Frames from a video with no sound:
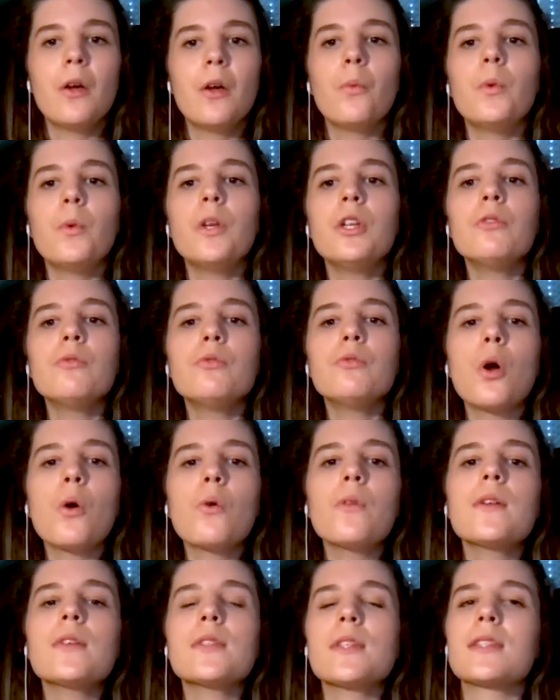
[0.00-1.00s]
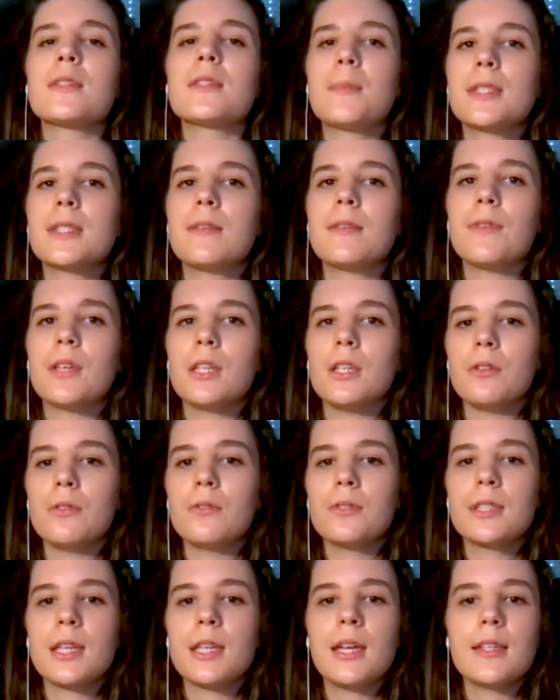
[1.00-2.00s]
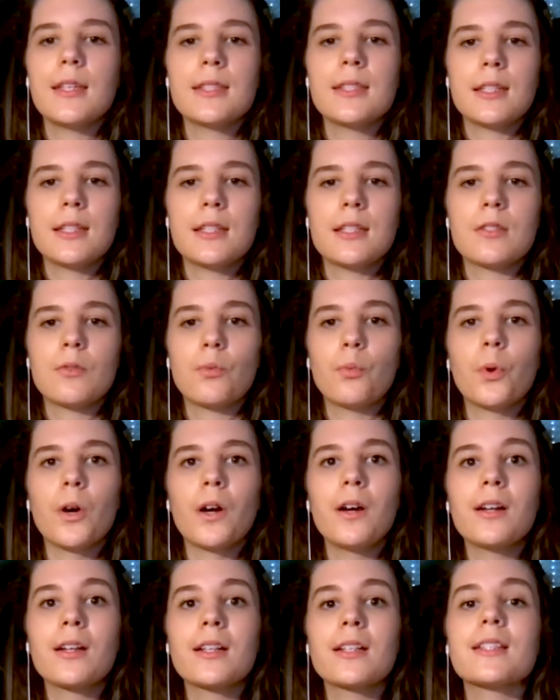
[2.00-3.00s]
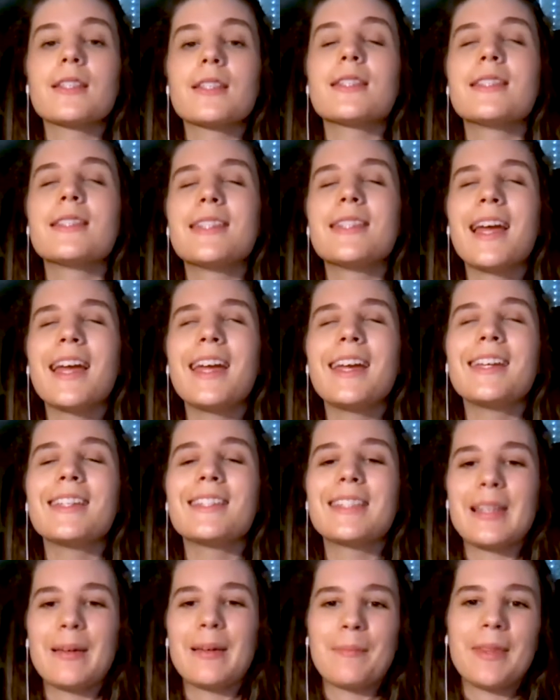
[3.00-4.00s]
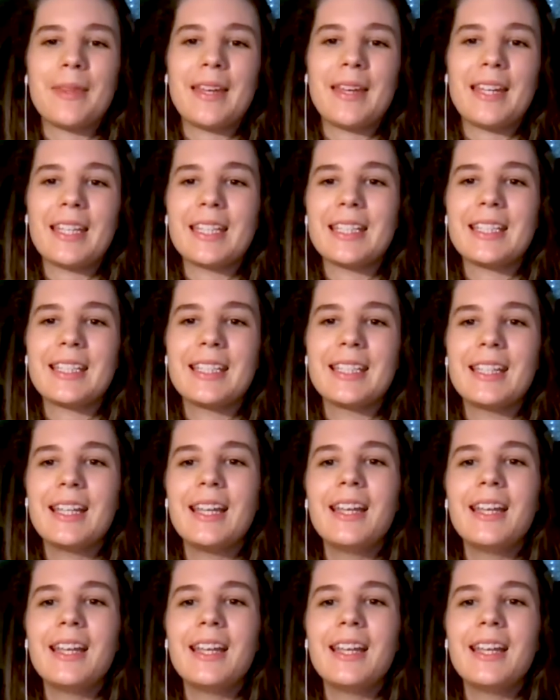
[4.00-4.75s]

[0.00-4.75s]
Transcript: When you know there's a specific use case that doesn't work, say something.